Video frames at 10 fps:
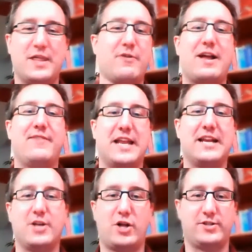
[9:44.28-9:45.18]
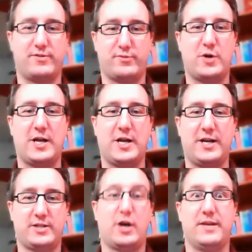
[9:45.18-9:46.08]
without having any knowledge of the
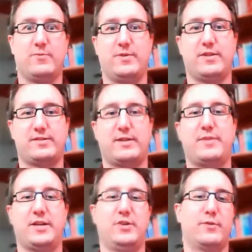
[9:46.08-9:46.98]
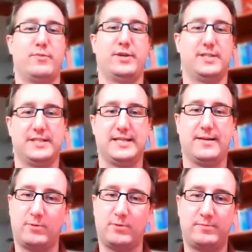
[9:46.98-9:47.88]
product, come in with something you can bring to the
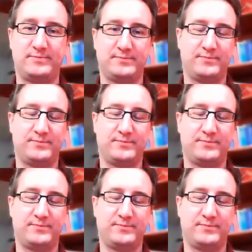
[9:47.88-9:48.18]
table.